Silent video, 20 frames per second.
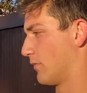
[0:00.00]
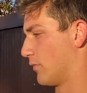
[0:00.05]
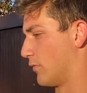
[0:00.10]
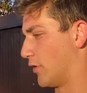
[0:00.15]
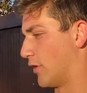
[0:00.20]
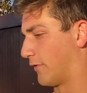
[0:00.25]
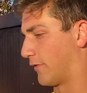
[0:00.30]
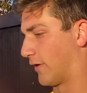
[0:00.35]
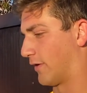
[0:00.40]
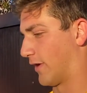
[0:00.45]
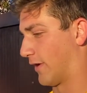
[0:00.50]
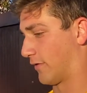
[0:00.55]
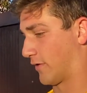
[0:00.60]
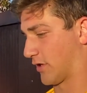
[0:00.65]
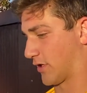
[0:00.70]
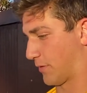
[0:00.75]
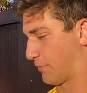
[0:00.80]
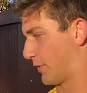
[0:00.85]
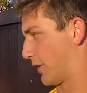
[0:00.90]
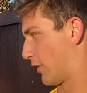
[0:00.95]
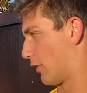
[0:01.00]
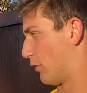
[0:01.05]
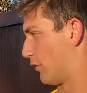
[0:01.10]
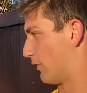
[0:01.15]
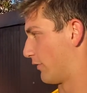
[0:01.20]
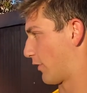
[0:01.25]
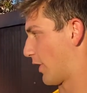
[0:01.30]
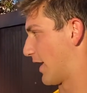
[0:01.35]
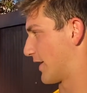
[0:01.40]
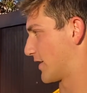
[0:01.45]
You have to, if there's a big
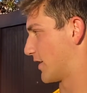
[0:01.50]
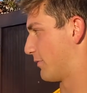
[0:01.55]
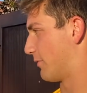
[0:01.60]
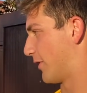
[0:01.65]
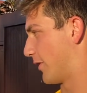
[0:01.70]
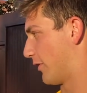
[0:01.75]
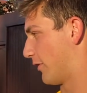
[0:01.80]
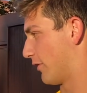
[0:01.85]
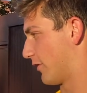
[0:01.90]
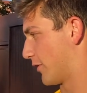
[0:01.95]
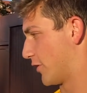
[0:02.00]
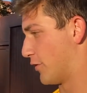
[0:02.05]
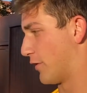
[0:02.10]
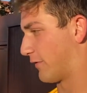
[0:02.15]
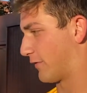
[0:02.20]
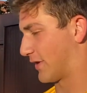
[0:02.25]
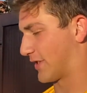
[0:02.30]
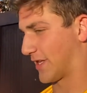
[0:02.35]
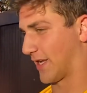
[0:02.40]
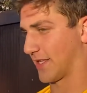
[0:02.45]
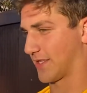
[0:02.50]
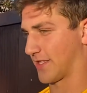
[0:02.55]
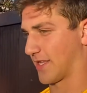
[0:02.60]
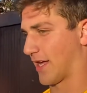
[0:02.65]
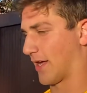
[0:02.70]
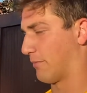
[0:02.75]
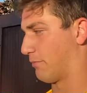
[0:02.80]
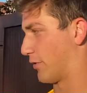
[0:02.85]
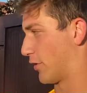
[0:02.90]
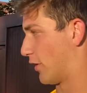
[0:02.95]
hole of grass in the middle, you have to sense
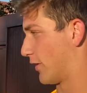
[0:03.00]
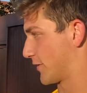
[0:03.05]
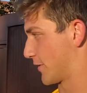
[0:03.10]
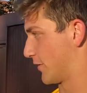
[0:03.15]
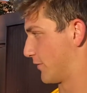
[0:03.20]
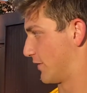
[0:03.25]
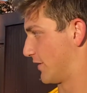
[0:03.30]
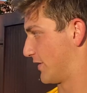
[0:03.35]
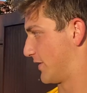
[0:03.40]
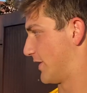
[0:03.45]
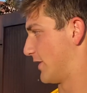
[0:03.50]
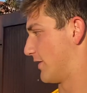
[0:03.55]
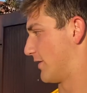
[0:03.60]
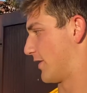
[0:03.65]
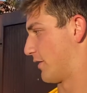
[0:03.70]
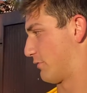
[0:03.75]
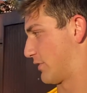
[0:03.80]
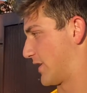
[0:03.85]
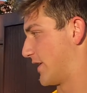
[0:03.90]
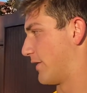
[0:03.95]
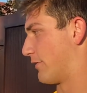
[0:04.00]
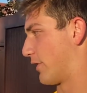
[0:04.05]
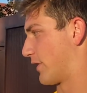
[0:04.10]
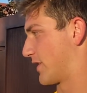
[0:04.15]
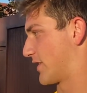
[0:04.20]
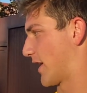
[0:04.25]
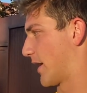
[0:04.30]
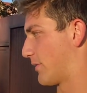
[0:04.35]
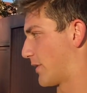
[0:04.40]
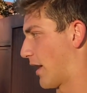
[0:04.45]
that, but also the receiver
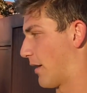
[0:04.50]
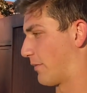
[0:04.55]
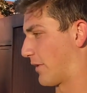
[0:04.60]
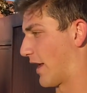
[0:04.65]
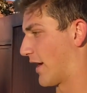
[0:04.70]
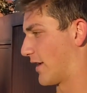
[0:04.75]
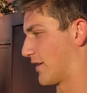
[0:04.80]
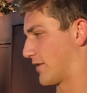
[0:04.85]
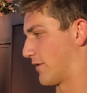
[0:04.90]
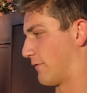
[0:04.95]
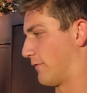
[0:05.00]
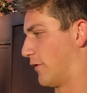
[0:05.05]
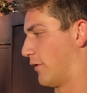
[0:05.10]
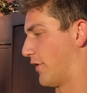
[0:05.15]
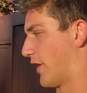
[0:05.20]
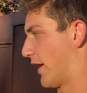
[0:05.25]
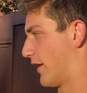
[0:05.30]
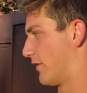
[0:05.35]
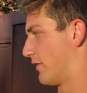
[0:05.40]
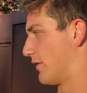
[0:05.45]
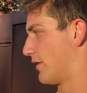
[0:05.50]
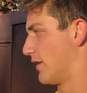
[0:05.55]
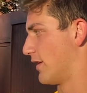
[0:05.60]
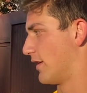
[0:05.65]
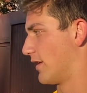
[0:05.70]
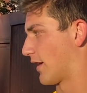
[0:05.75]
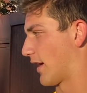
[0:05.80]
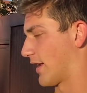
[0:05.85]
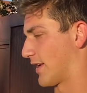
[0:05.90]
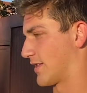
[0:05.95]
at the same time kind of has to feel that and
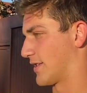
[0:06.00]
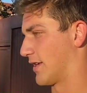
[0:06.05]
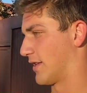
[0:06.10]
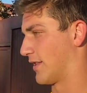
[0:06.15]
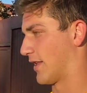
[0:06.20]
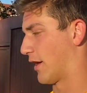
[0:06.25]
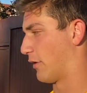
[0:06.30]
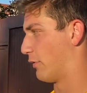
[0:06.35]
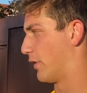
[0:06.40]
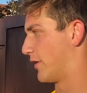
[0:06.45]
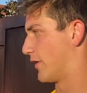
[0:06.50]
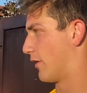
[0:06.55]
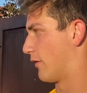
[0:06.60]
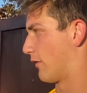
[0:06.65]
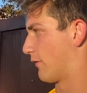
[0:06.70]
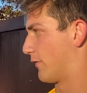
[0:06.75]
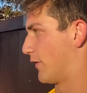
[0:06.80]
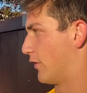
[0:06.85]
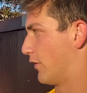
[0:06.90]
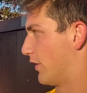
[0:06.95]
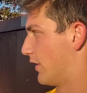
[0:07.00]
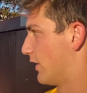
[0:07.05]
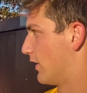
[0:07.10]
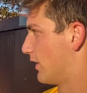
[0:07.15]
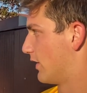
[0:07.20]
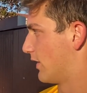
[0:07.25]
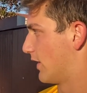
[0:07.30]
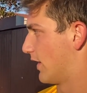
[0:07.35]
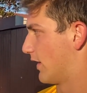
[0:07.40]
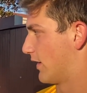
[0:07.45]
kind of sit in that window or feel it
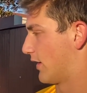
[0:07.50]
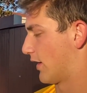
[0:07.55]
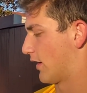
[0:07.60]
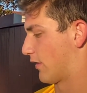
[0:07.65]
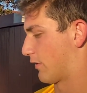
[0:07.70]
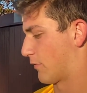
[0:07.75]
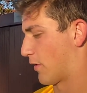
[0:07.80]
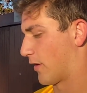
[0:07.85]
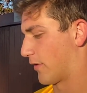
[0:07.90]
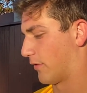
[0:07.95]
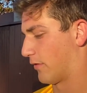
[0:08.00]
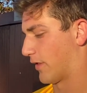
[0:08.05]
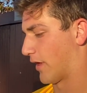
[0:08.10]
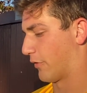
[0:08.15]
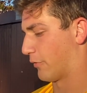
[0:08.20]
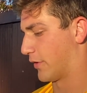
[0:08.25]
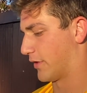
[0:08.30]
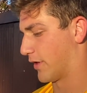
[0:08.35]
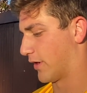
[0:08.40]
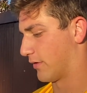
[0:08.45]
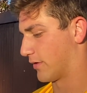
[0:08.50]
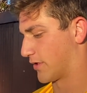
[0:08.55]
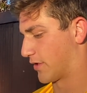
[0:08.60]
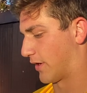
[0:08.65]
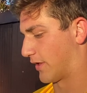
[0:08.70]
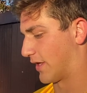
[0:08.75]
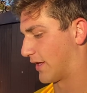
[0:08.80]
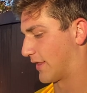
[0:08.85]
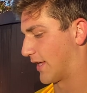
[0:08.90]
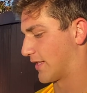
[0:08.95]
and throttle in that window.
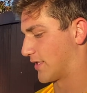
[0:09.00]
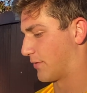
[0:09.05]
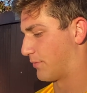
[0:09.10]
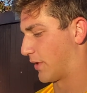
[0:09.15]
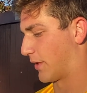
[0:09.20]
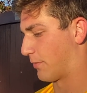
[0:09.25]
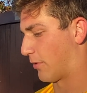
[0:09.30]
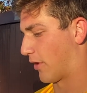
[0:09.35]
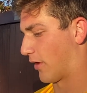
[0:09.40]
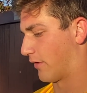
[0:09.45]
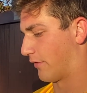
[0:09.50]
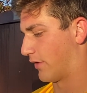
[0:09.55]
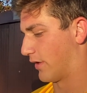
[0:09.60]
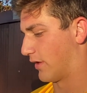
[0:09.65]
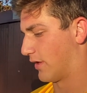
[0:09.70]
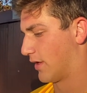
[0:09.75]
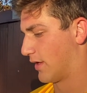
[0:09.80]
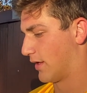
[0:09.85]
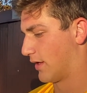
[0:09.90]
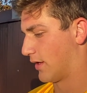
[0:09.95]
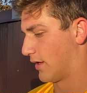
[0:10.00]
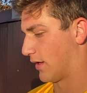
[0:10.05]
So I think that's a big part of it.